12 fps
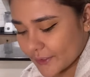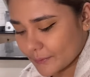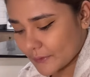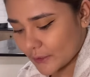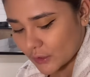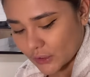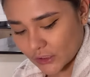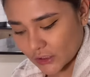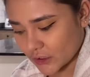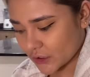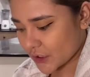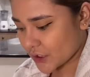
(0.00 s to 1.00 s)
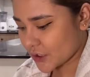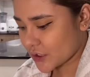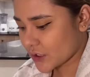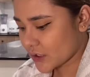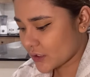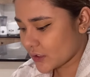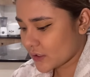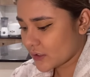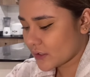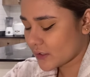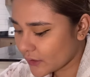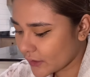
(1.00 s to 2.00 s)
The blush.
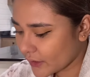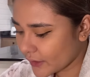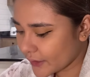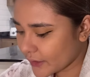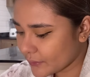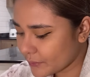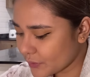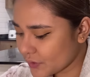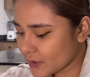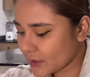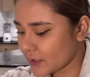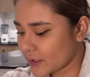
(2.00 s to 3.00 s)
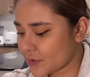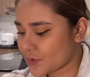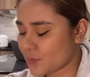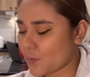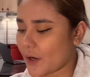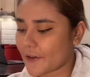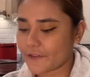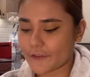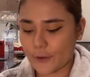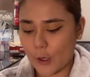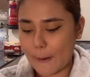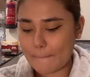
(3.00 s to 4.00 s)
I am using this one
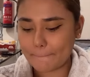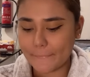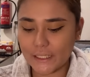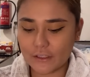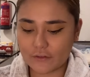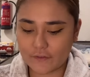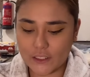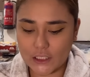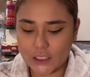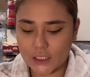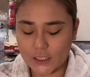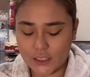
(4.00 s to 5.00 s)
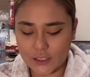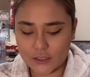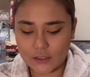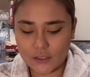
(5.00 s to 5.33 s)
from Benefit.